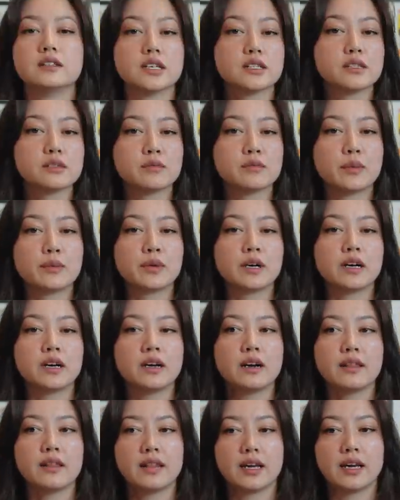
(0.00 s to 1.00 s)
Just
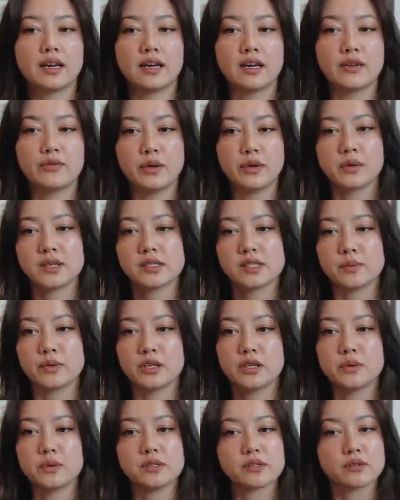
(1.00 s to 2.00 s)
remember that if you are
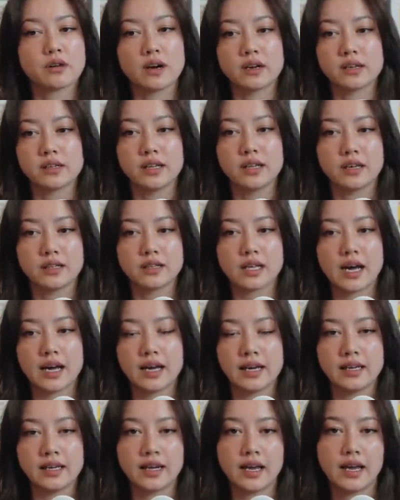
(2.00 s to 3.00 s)
someone who is chronically
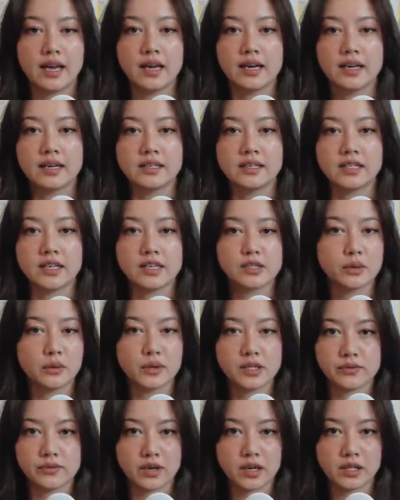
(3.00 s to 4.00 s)
online and is
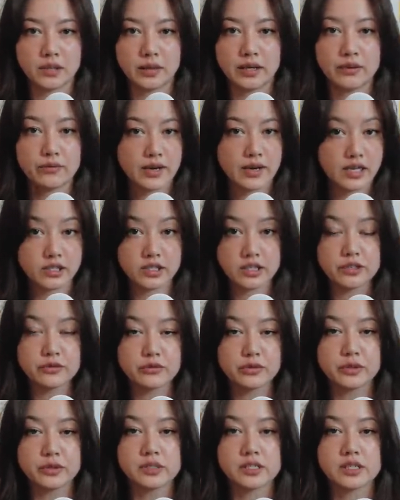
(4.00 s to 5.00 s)
always following fashion
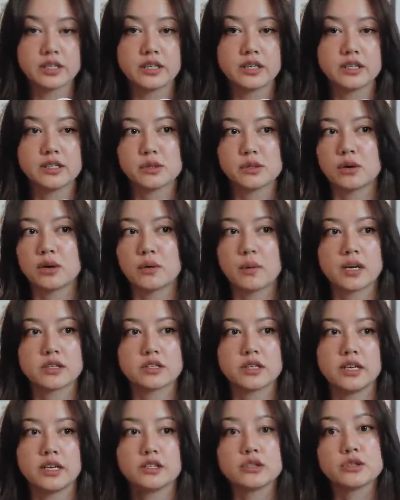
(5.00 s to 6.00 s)
influencers or
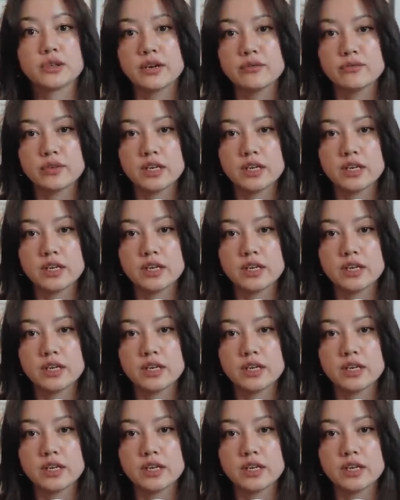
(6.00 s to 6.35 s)
watching trend